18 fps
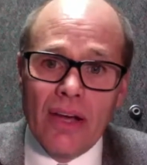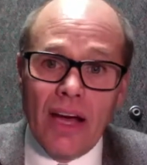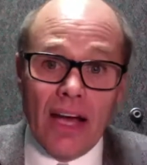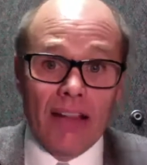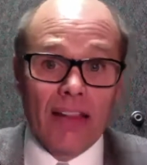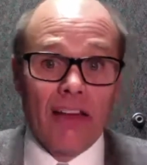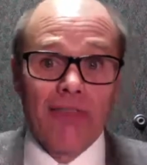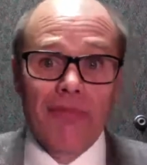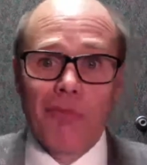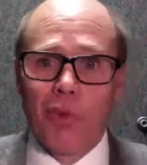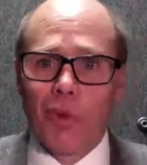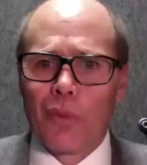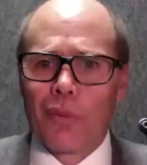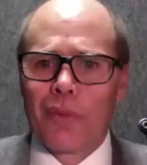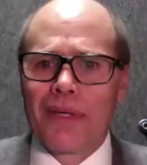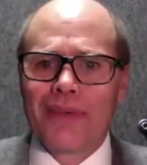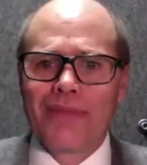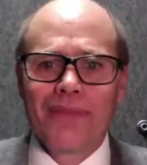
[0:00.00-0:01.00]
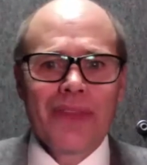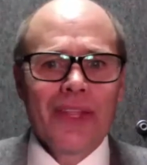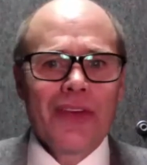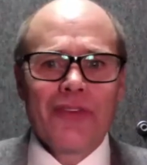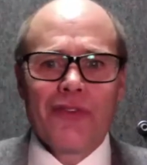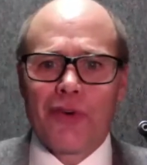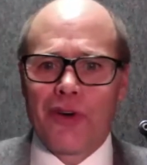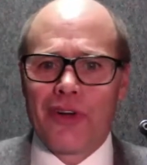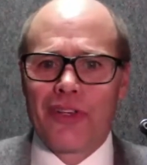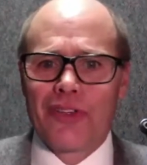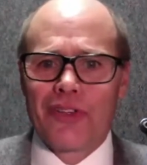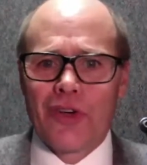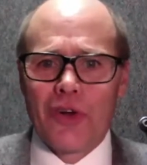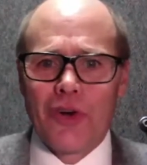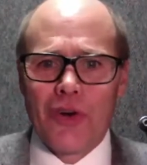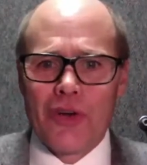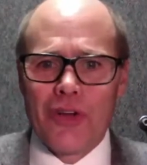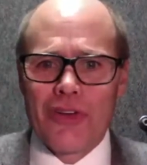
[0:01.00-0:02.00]
I love Mormon for his
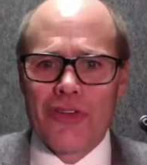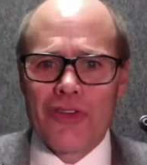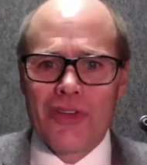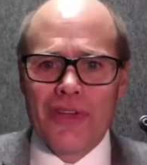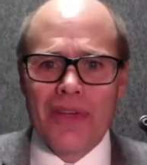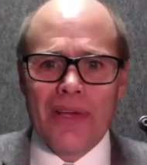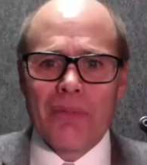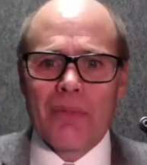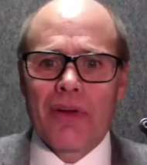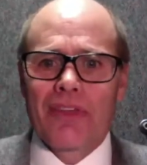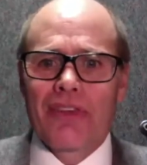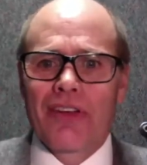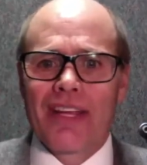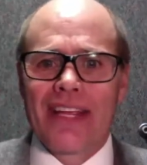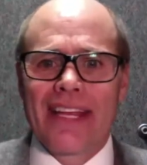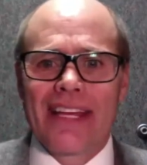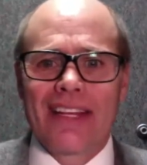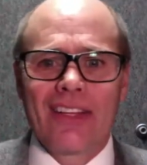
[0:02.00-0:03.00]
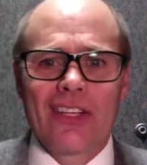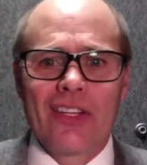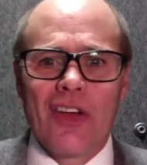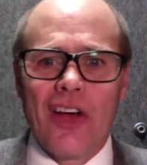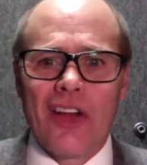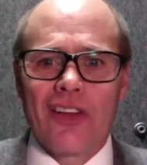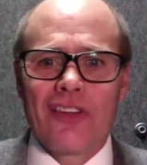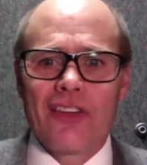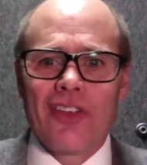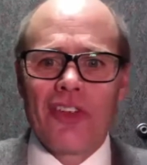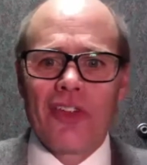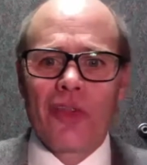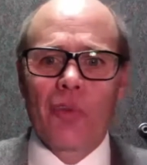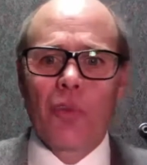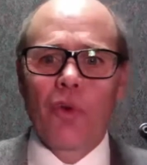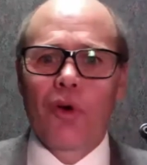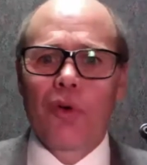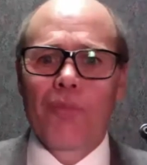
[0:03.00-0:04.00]
courage. President Hinckley taught us that the
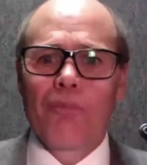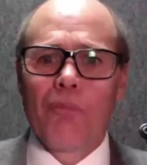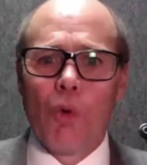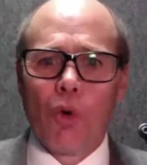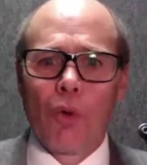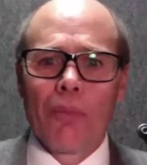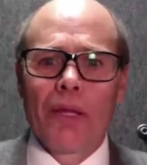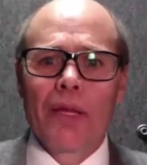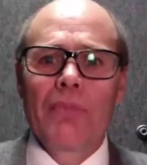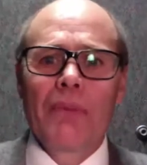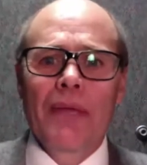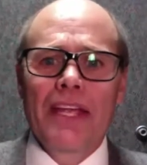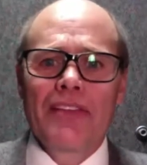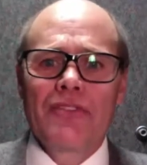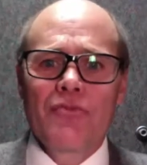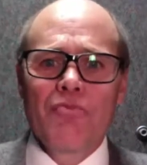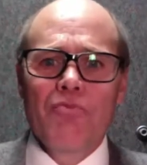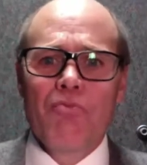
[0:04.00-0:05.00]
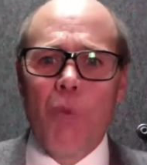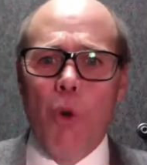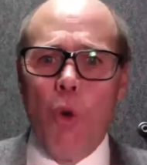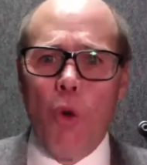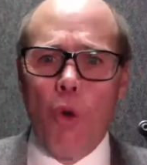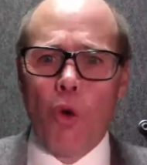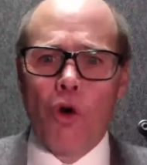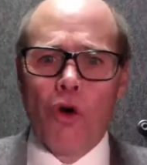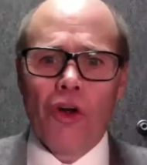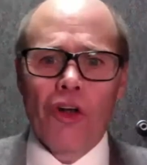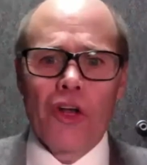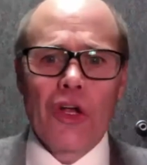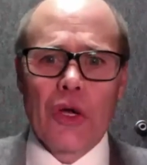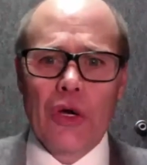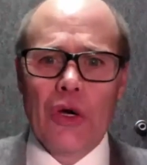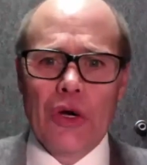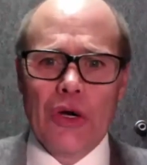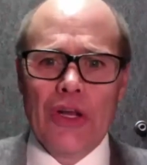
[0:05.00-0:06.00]
word Mormon means more
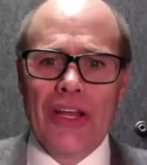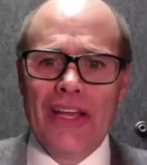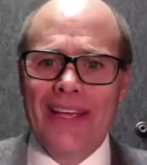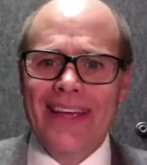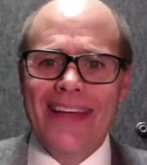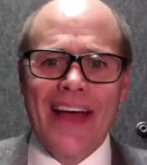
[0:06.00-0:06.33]
good.